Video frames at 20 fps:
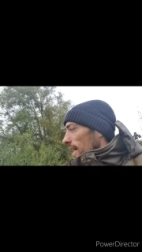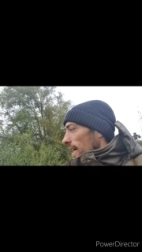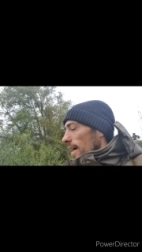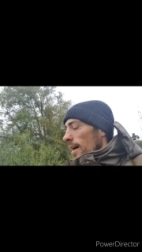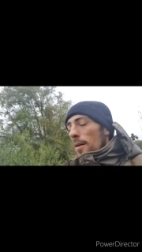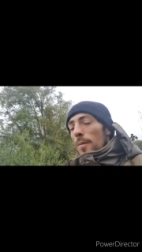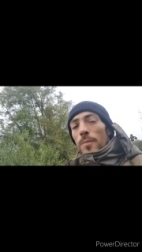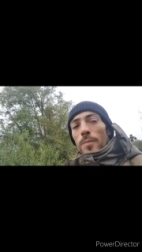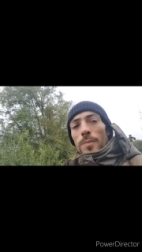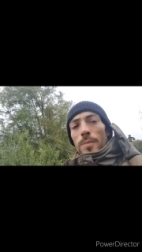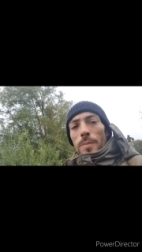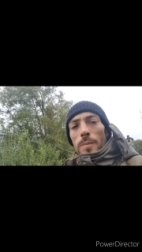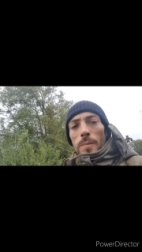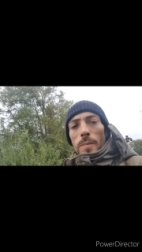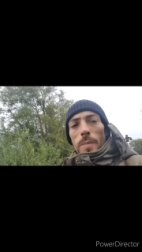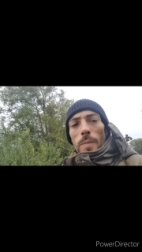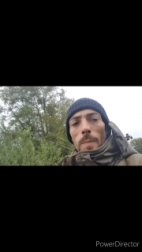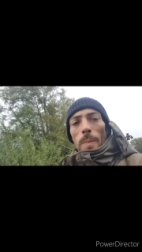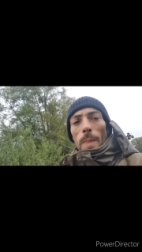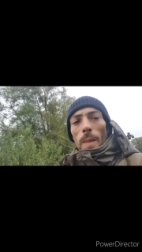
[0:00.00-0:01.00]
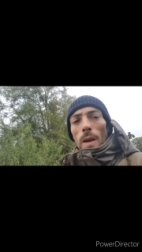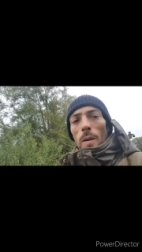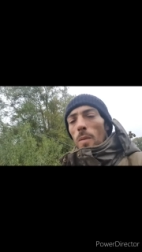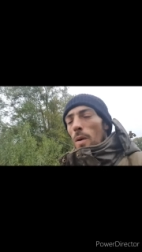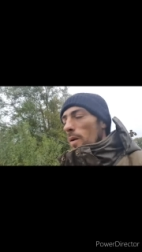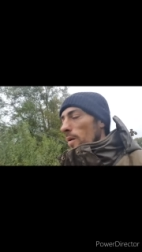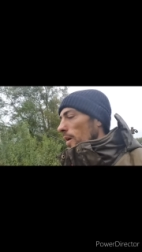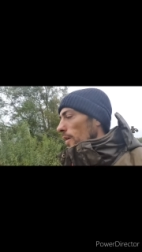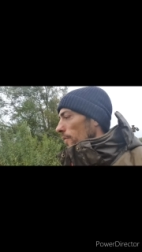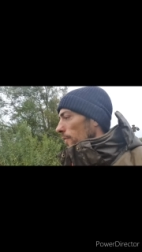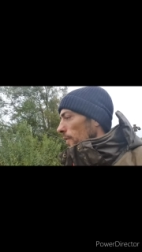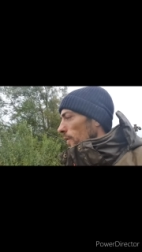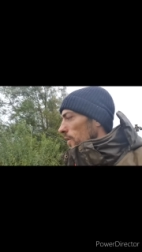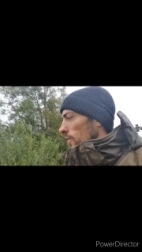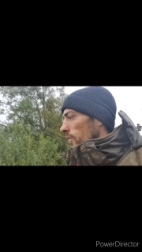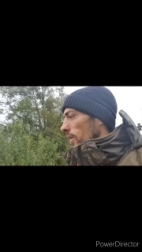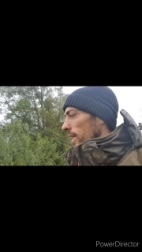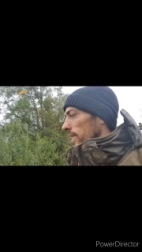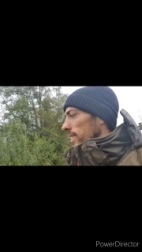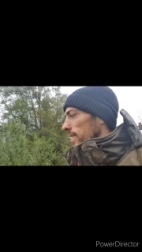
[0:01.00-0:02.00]
Um, I won't go through
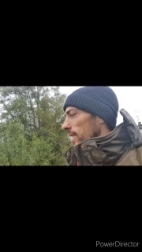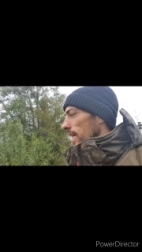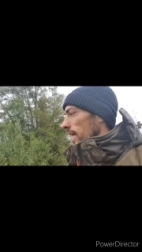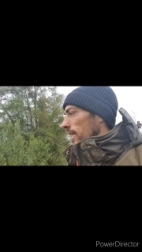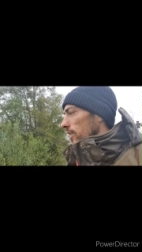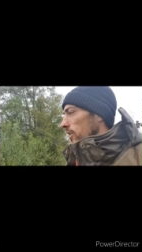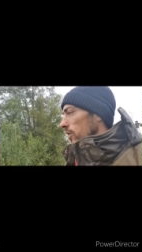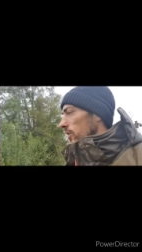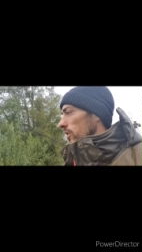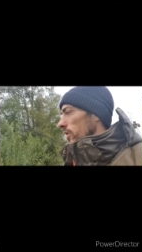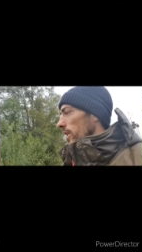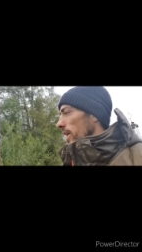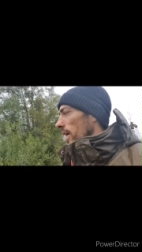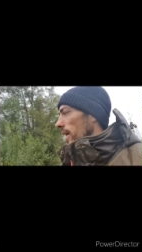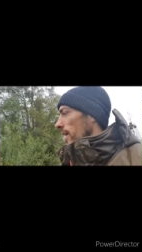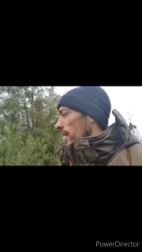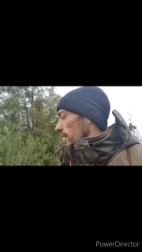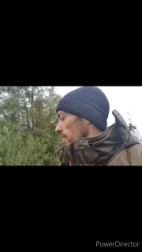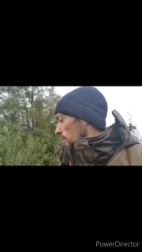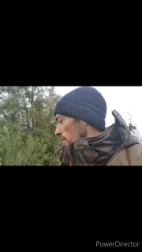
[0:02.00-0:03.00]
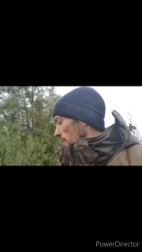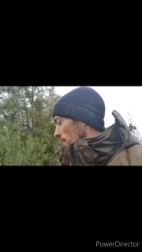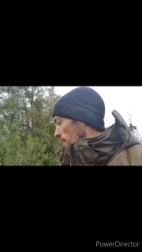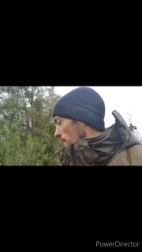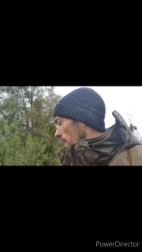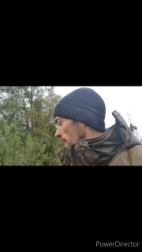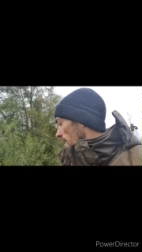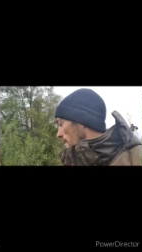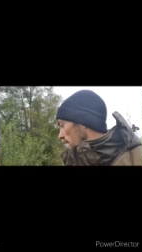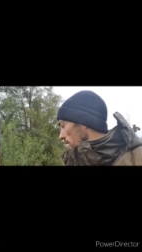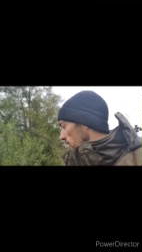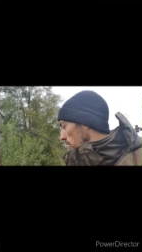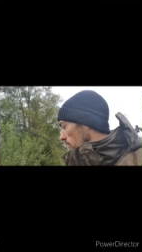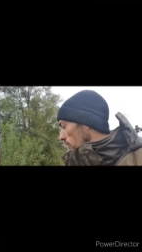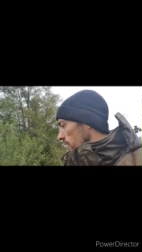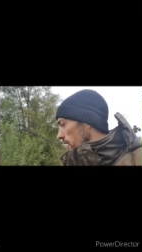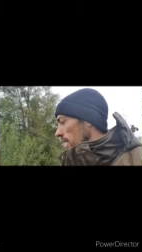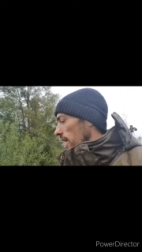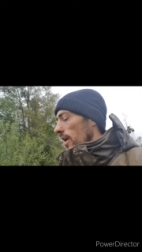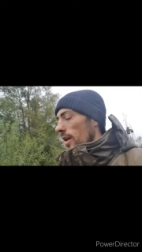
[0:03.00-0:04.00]
the rigs and that just yet. If I catch,
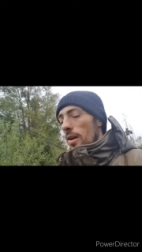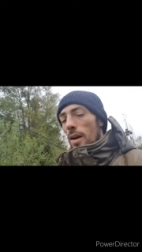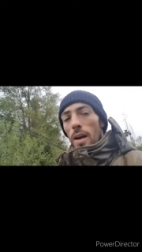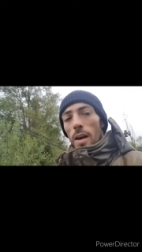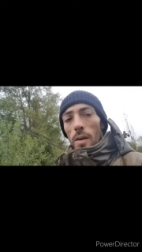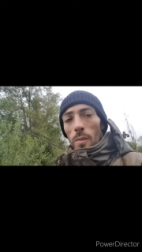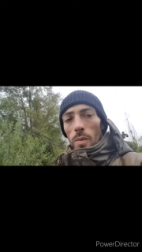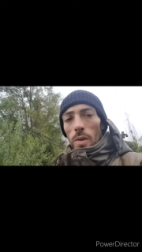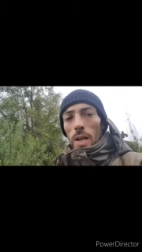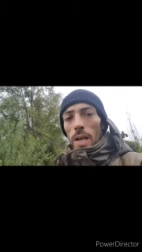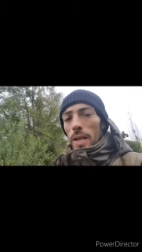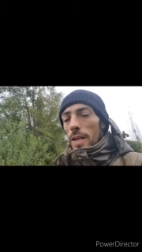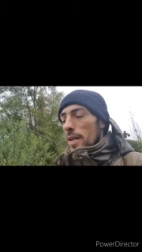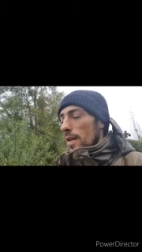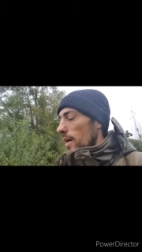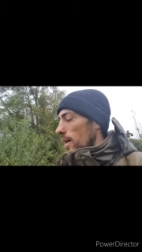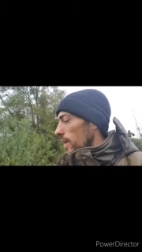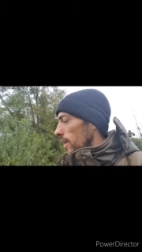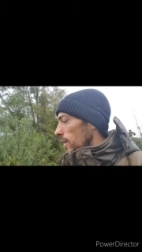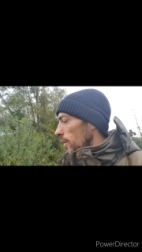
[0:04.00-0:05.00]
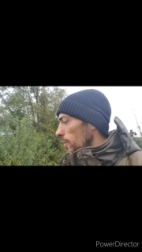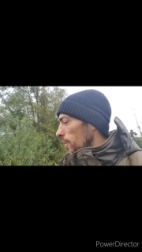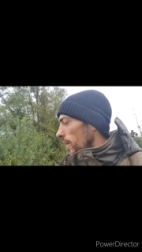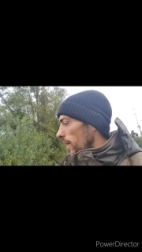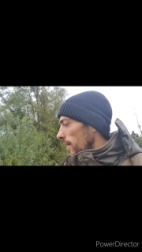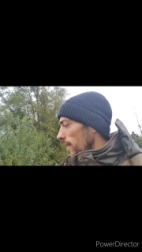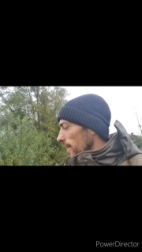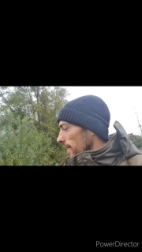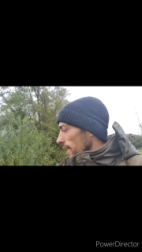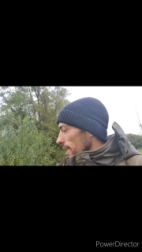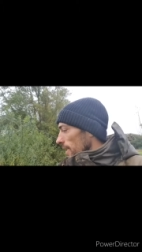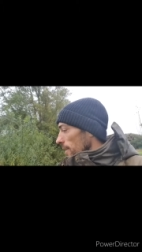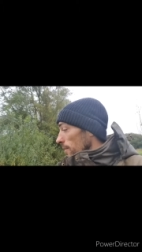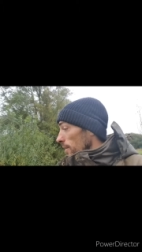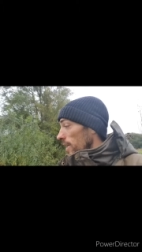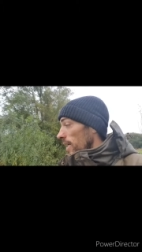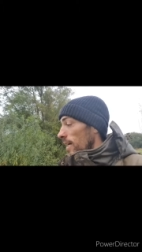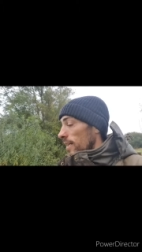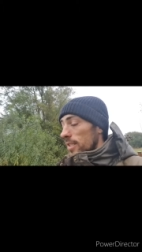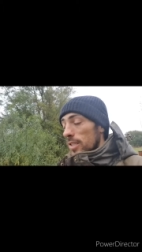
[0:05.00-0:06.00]
obviously, I'll, I'll let you know a little bit.
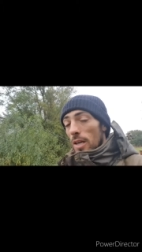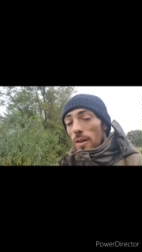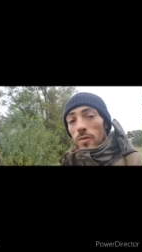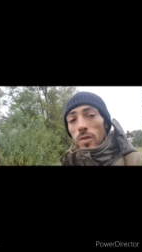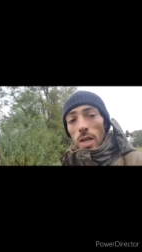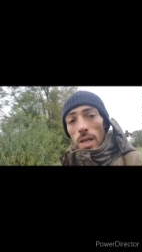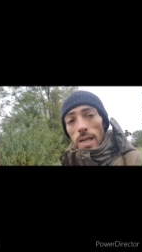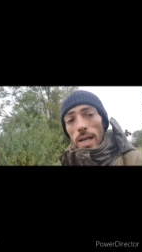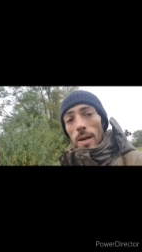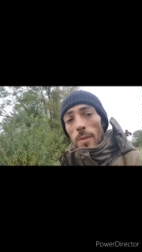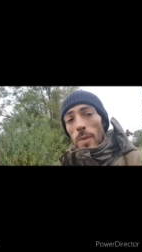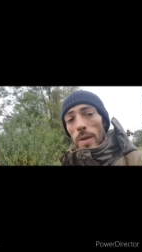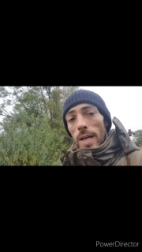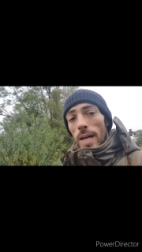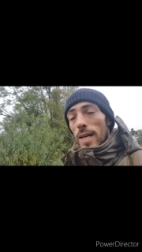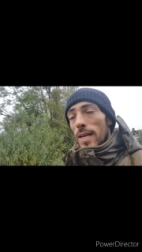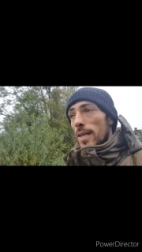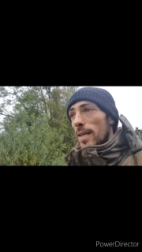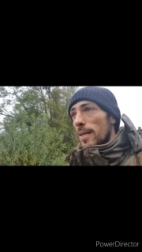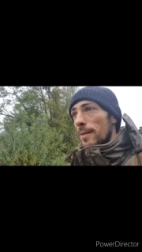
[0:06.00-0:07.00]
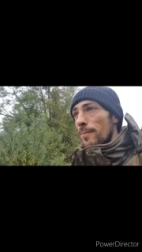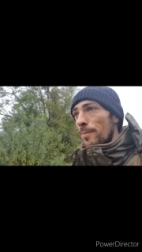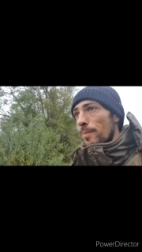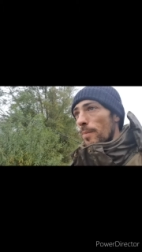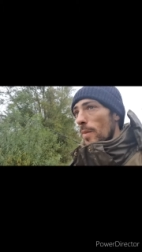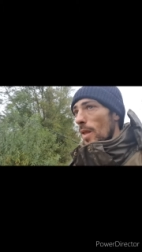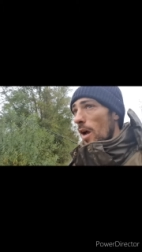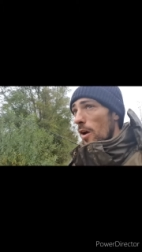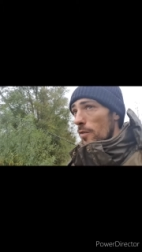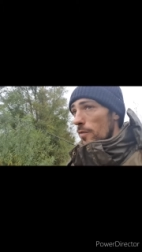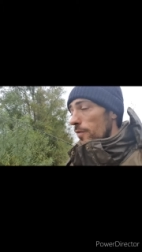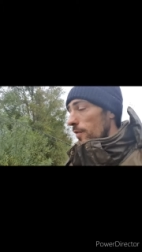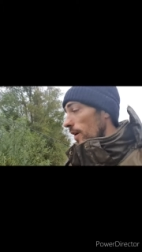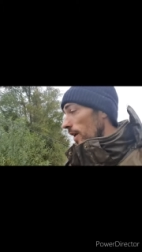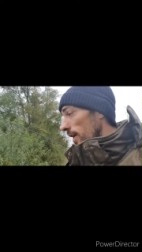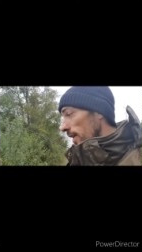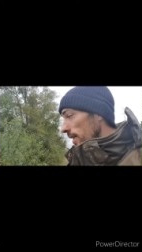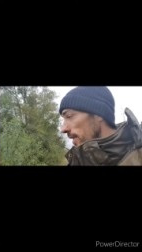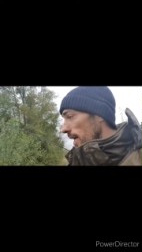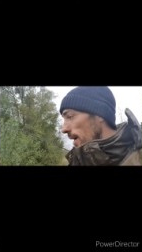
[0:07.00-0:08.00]
But yeah, so I've chucked that one out there.
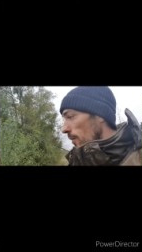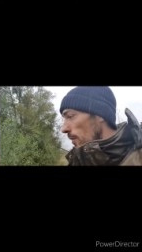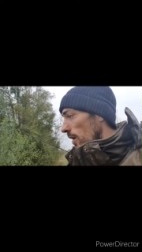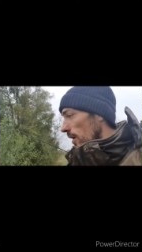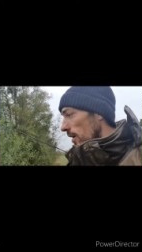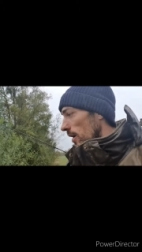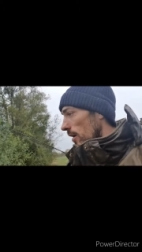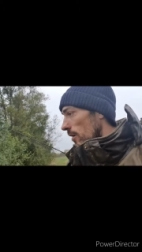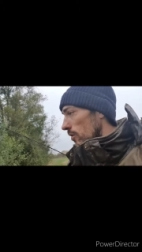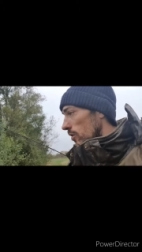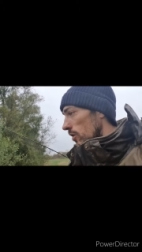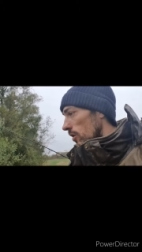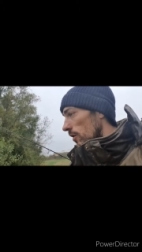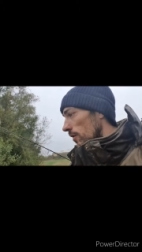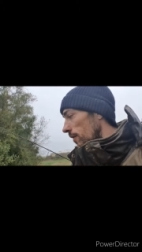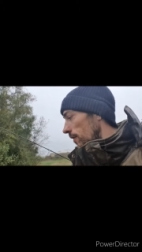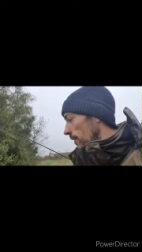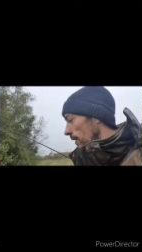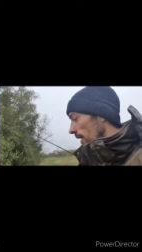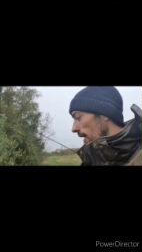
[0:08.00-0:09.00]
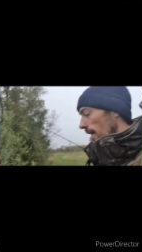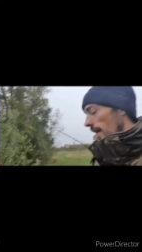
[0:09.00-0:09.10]
Hopefully, that one goes off.